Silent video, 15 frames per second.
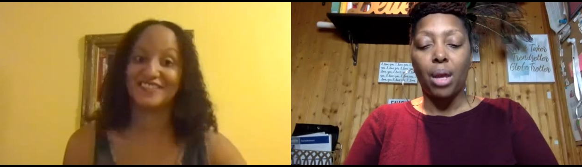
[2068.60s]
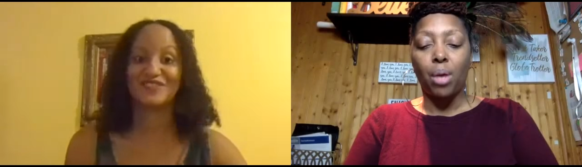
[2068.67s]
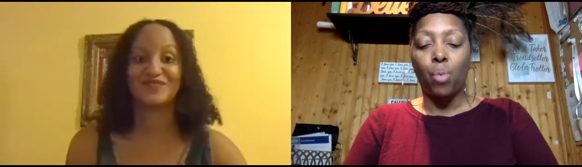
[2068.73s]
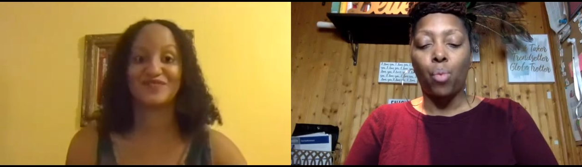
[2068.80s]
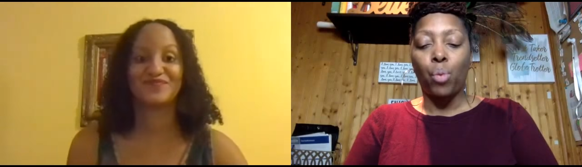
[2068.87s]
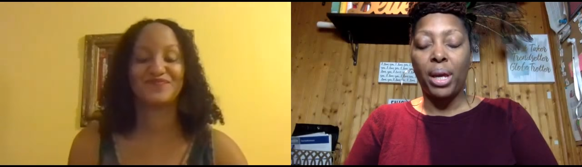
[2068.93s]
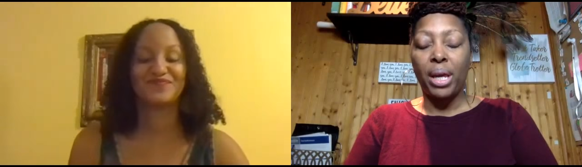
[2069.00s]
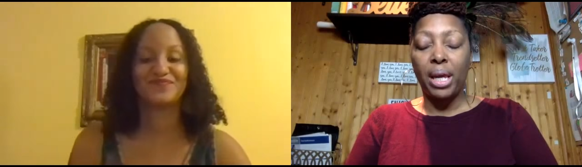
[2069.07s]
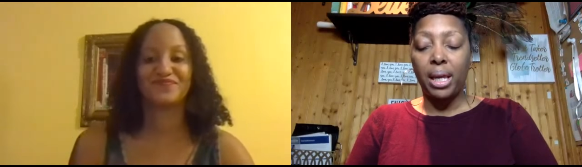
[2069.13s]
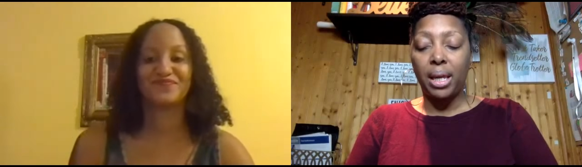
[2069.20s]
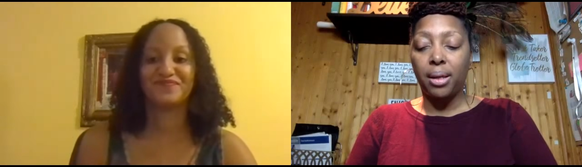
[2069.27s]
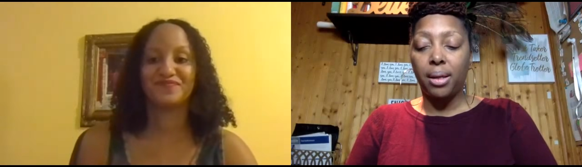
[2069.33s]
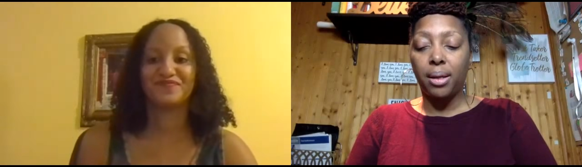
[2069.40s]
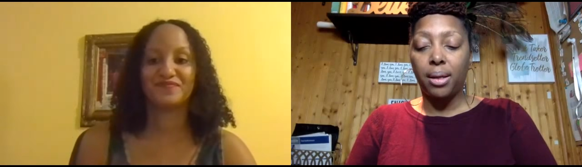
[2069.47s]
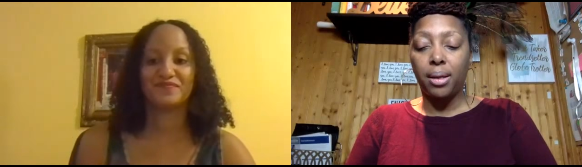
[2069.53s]

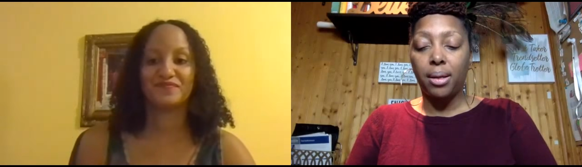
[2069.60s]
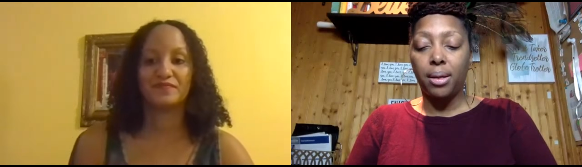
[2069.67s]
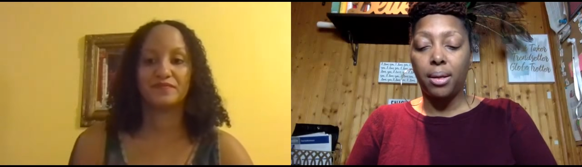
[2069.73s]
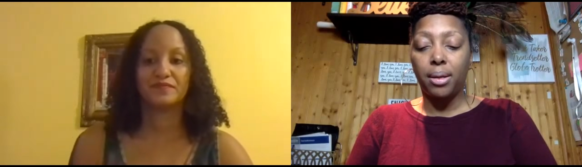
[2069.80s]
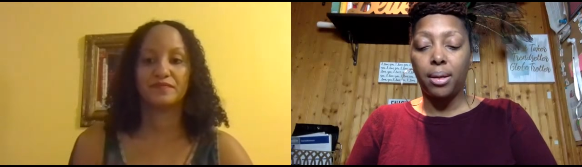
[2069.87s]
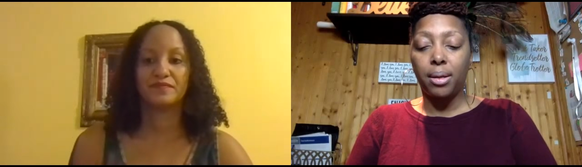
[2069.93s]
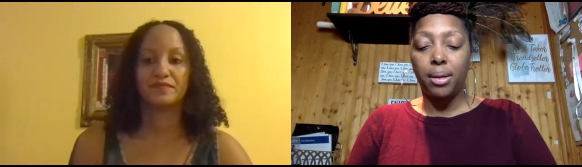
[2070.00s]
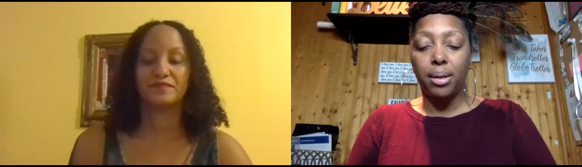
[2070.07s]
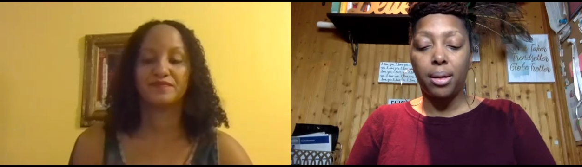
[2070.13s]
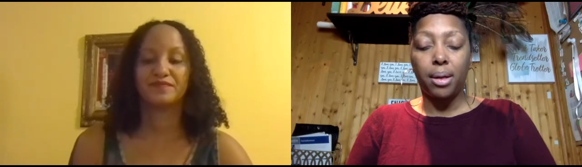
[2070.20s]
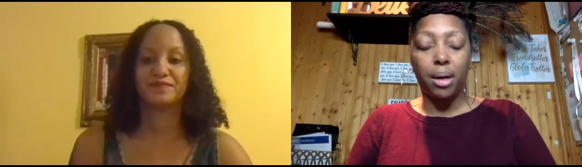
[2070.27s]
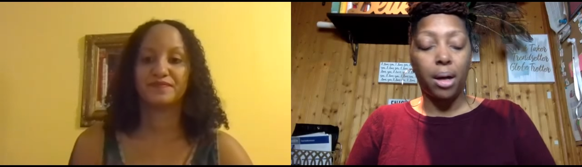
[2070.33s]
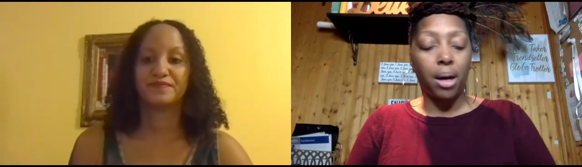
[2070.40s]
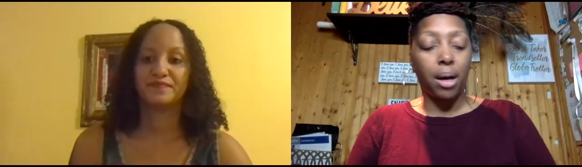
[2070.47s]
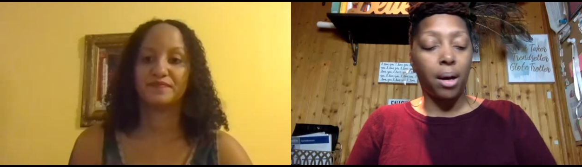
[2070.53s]
Speaker 1: we
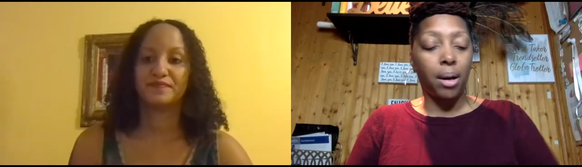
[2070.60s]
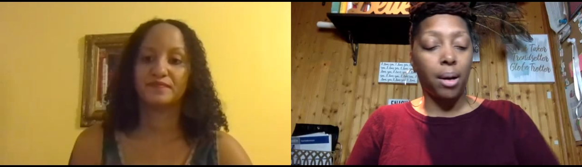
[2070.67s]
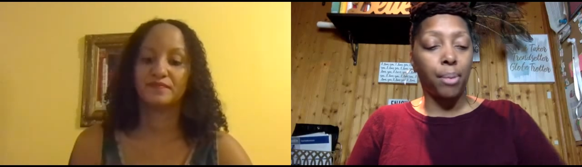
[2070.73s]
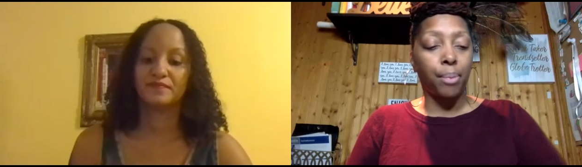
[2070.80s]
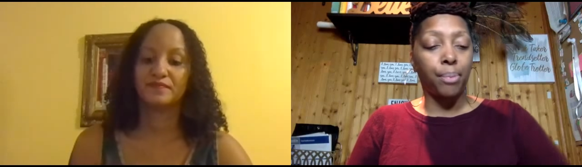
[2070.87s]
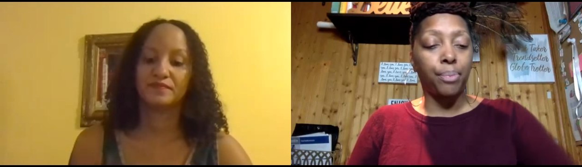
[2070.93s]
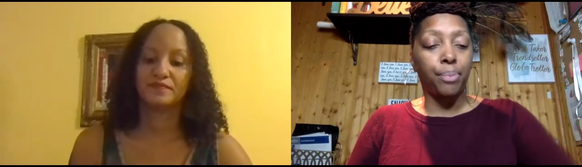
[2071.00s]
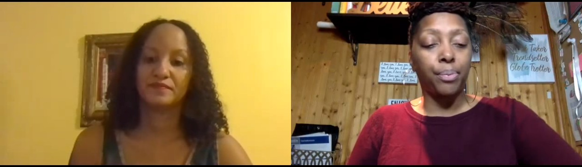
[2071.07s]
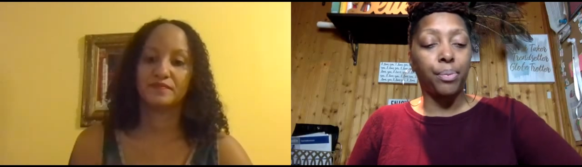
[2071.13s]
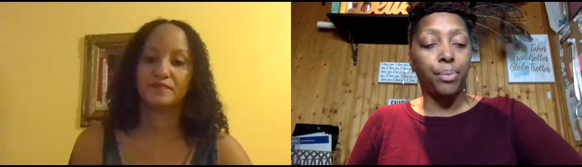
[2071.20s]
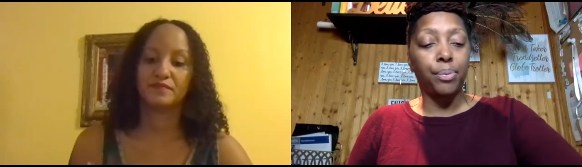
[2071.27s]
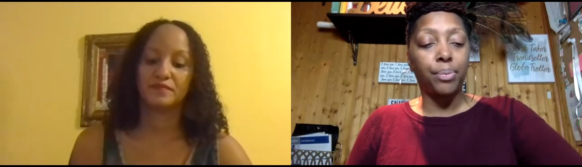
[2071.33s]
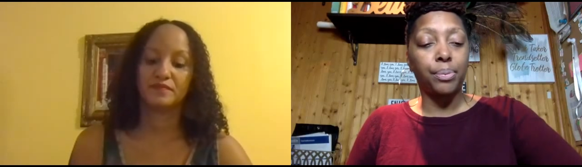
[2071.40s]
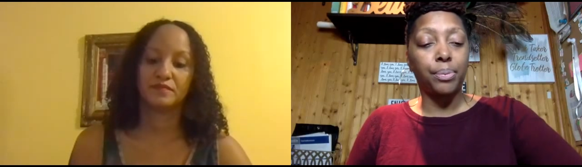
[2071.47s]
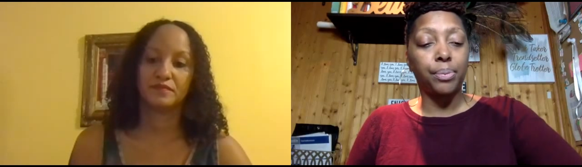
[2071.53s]
um,
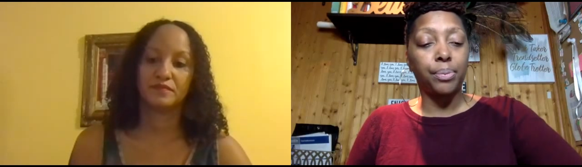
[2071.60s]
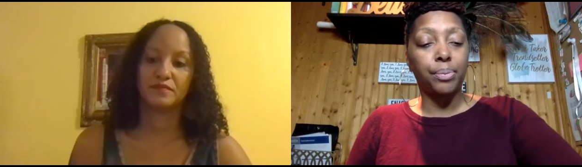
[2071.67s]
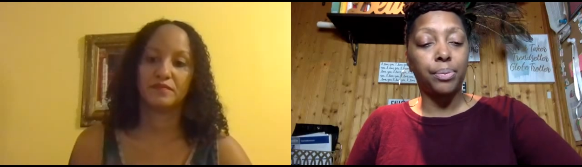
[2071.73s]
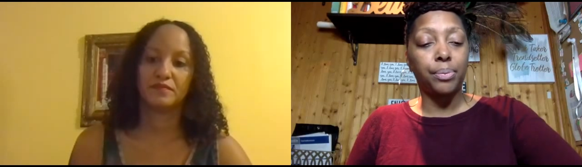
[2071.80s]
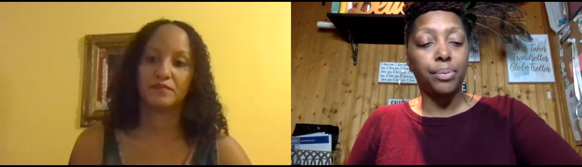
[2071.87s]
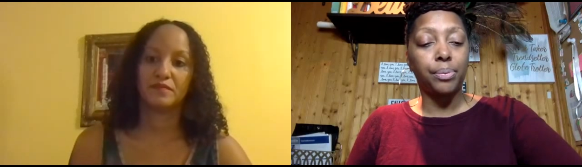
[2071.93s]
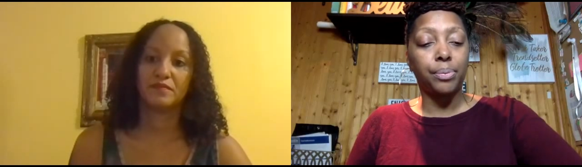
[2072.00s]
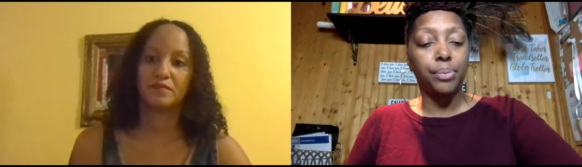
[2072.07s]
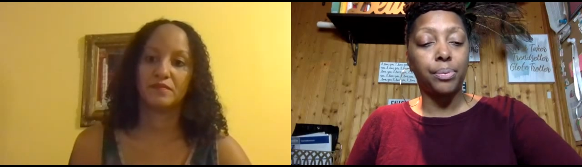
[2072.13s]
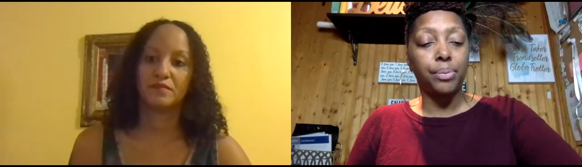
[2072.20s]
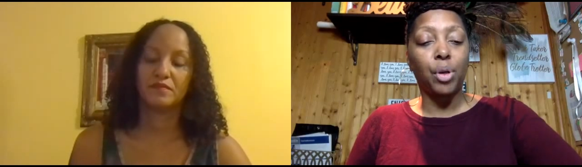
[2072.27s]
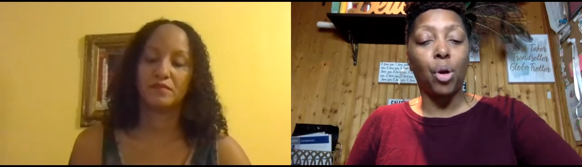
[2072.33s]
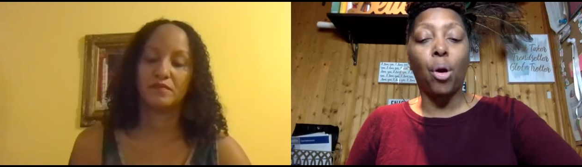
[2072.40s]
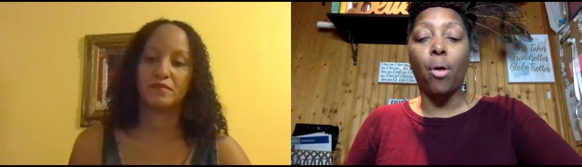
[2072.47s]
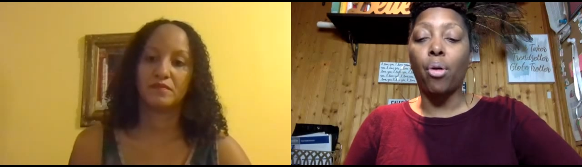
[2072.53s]

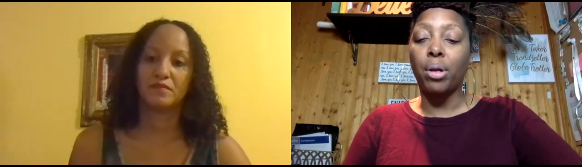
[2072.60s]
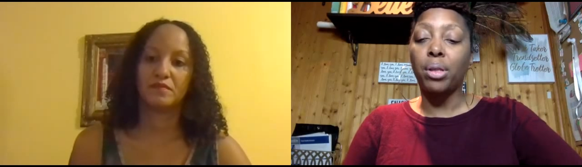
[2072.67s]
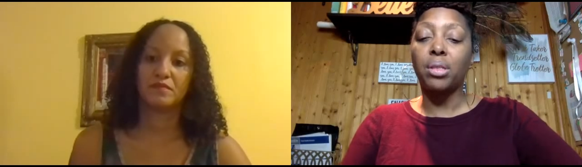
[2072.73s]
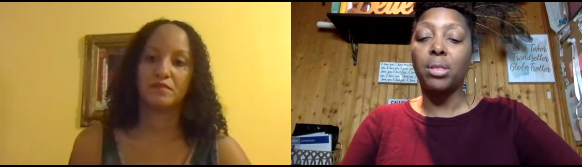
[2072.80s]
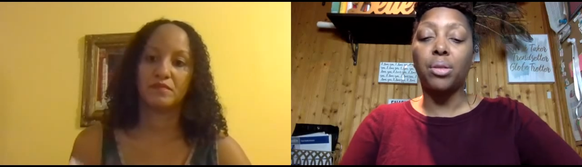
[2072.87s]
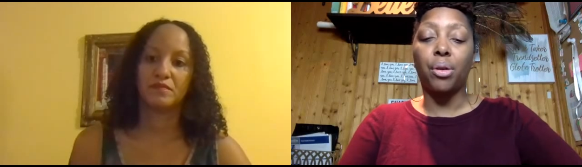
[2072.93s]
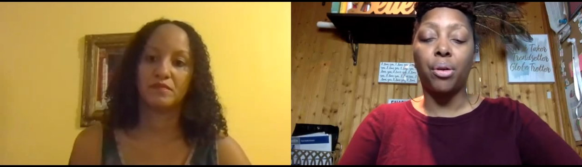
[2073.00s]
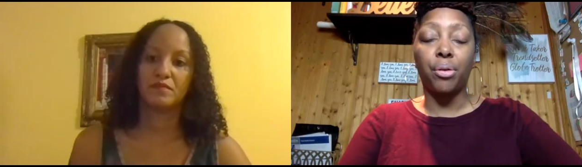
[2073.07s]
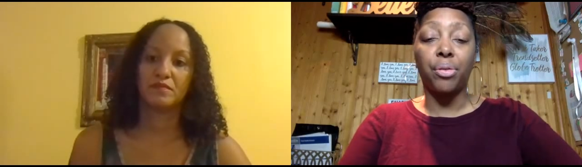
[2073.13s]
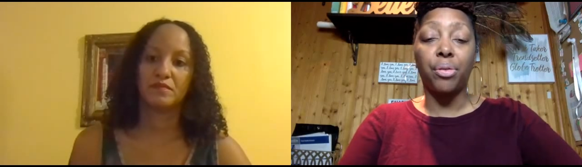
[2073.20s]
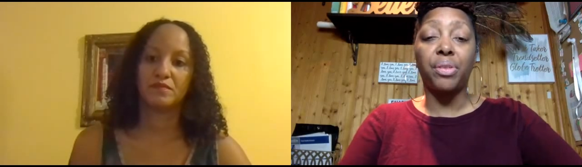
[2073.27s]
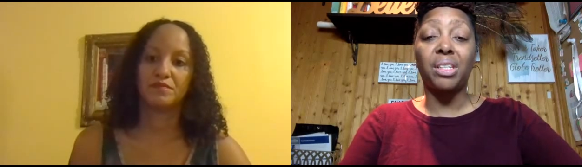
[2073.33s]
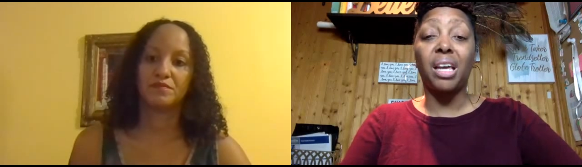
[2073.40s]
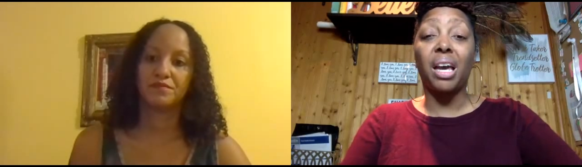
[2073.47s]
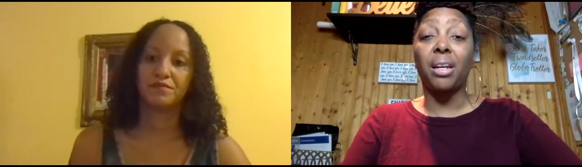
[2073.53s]
are on this earth to